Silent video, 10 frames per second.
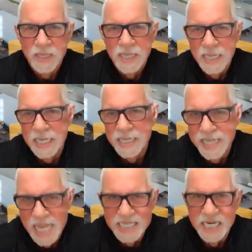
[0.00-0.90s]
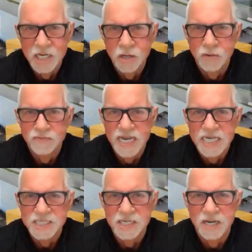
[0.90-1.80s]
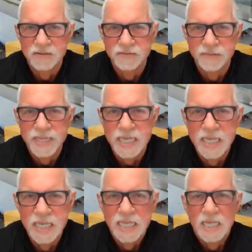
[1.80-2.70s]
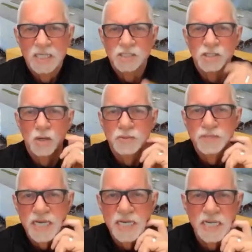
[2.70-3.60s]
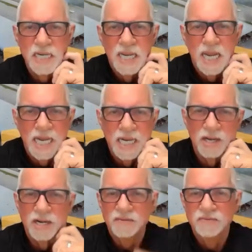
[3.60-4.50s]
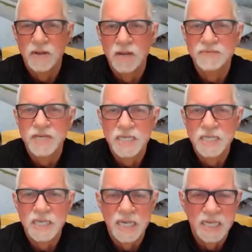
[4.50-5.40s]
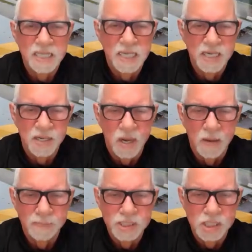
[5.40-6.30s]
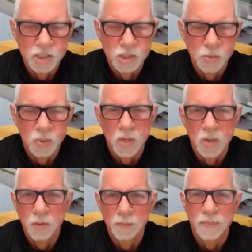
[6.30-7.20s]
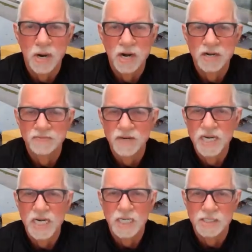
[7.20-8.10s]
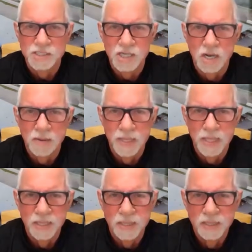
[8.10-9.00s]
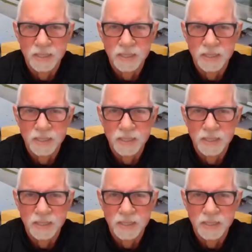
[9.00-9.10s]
And that didn't go fast enough for me. So then I got involved in an option to own part of a little sawmill